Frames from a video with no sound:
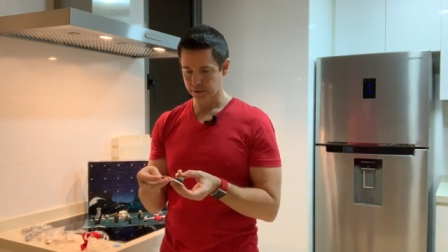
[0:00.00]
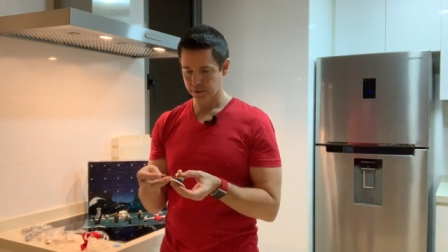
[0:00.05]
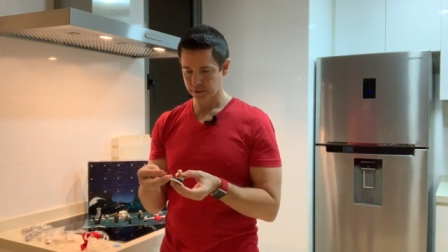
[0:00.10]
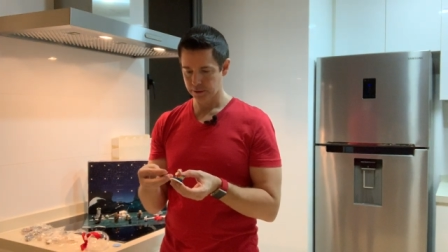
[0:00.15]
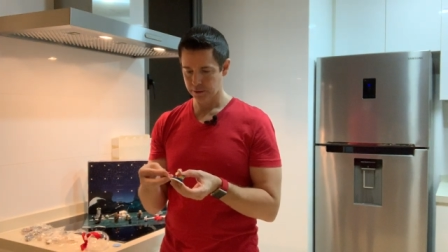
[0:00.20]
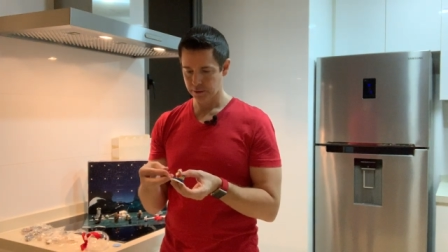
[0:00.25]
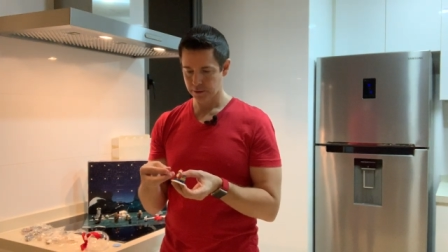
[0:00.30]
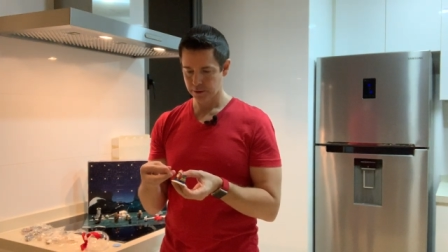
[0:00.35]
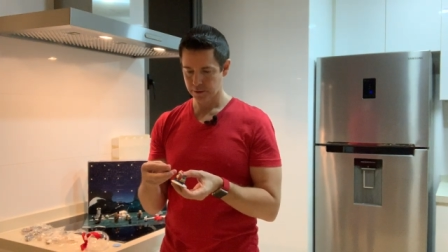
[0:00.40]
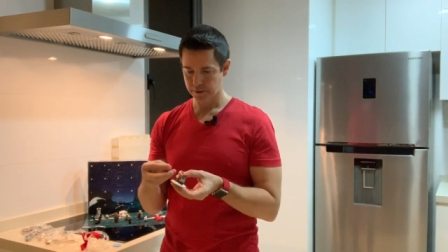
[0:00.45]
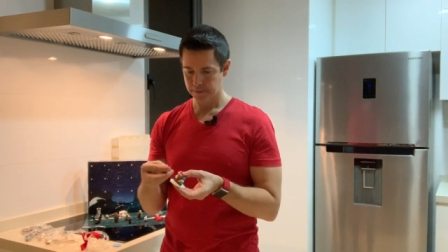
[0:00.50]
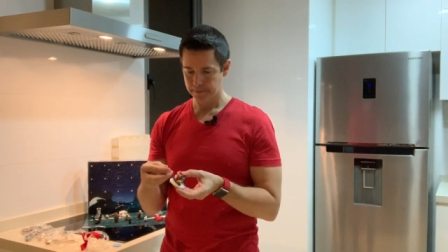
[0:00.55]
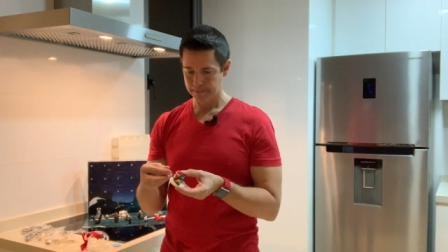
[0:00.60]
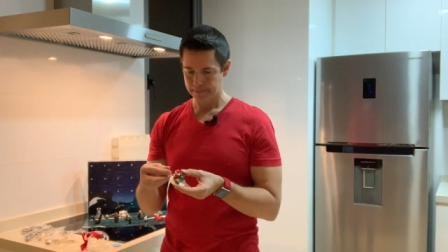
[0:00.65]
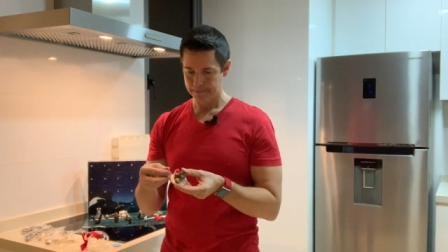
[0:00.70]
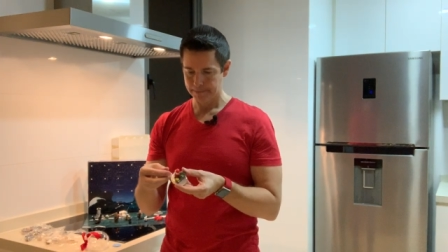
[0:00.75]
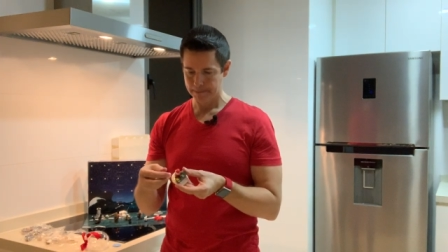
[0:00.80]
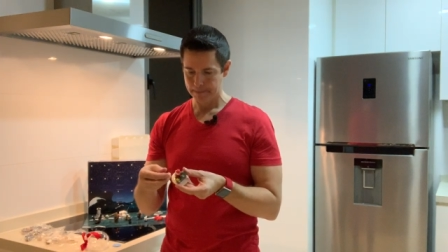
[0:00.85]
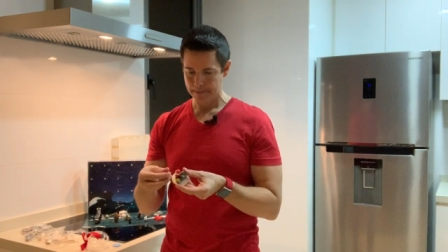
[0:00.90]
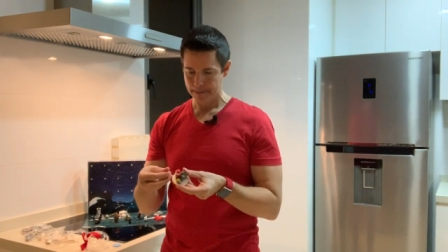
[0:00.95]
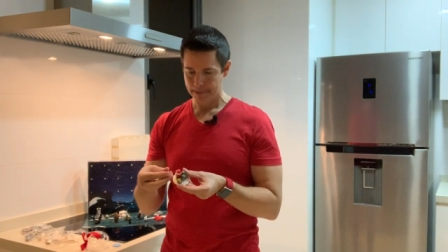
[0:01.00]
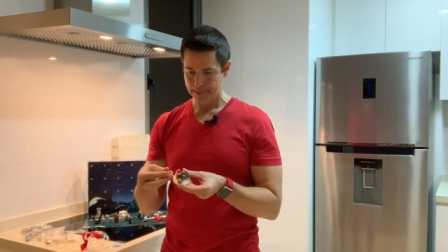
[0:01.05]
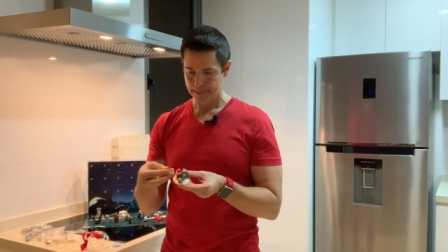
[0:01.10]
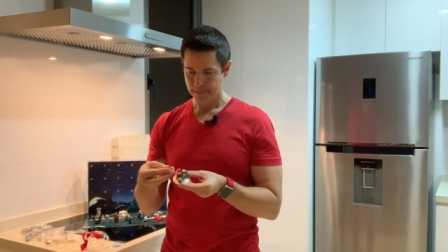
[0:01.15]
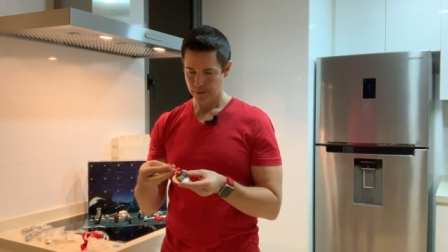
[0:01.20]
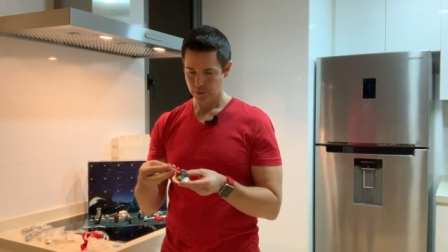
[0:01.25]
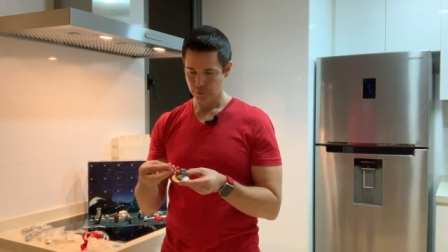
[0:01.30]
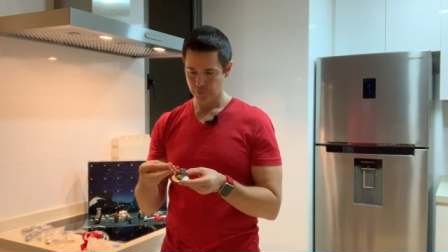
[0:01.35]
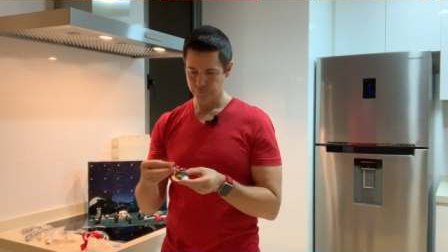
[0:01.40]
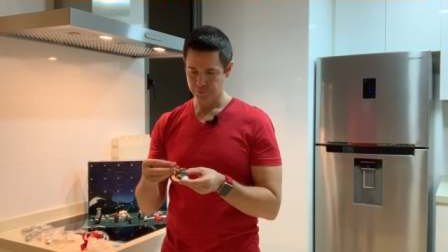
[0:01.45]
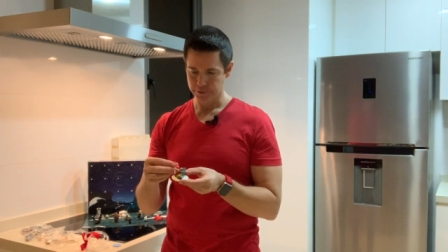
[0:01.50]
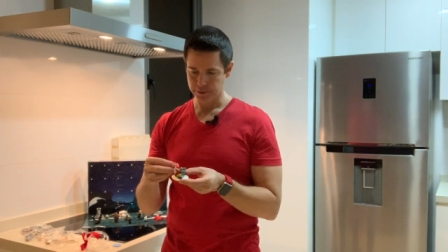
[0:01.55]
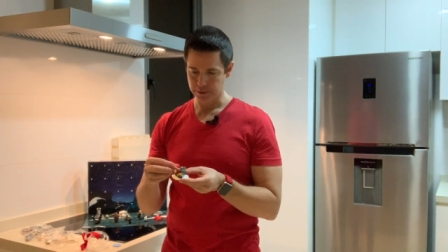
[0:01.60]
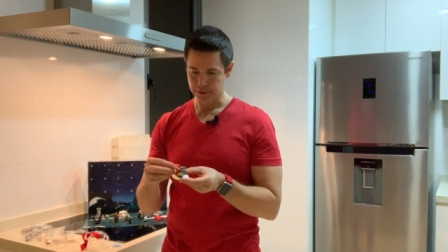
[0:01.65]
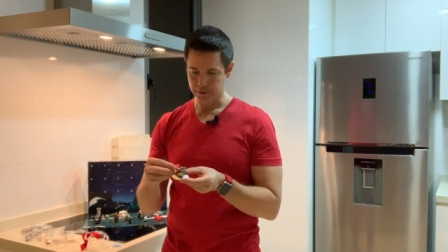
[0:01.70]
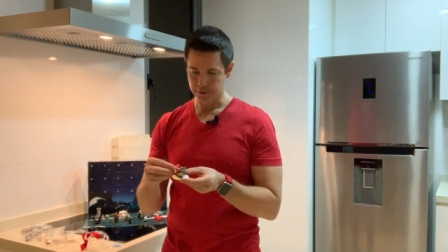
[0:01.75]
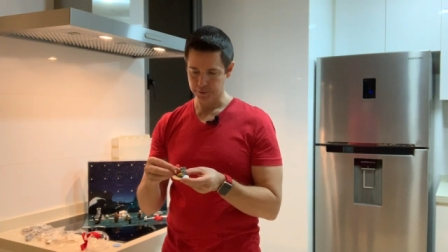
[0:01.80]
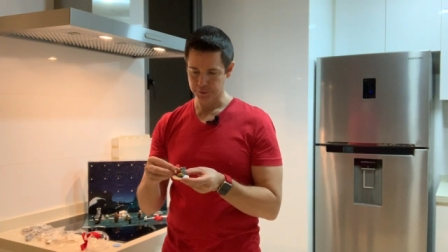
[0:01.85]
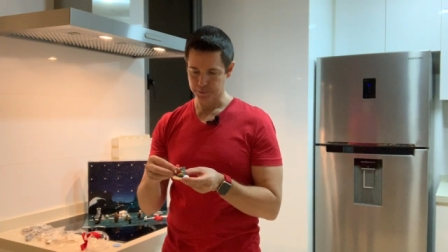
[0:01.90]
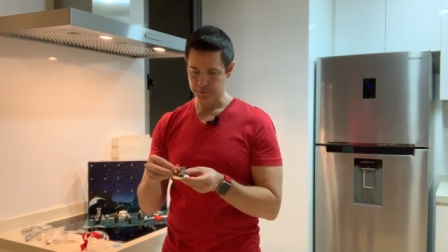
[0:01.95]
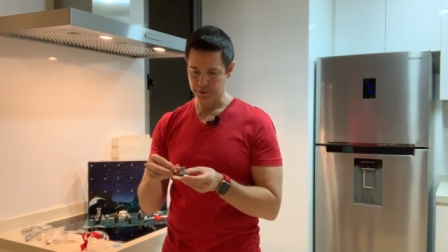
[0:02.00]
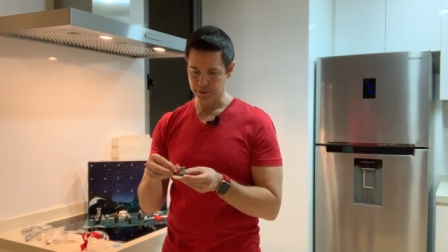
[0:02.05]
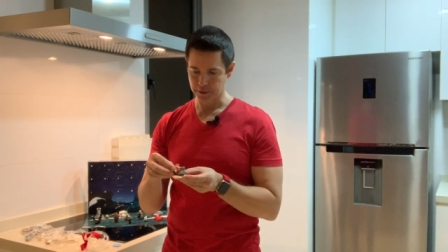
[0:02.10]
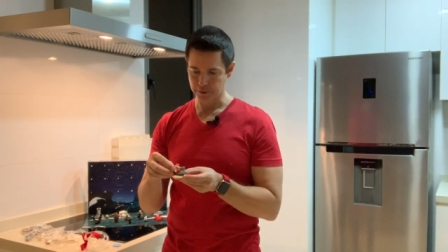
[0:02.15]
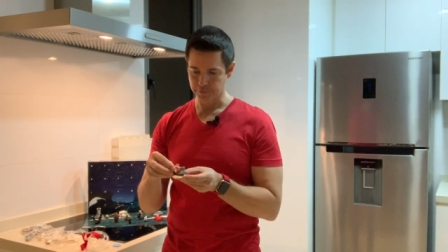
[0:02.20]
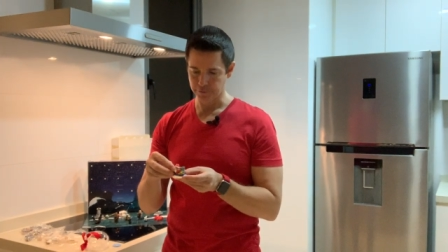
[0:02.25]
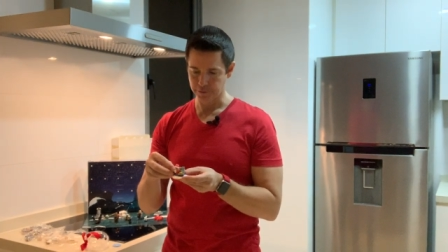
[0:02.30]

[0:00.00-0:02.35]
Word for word: there. Hopefully that gives me enough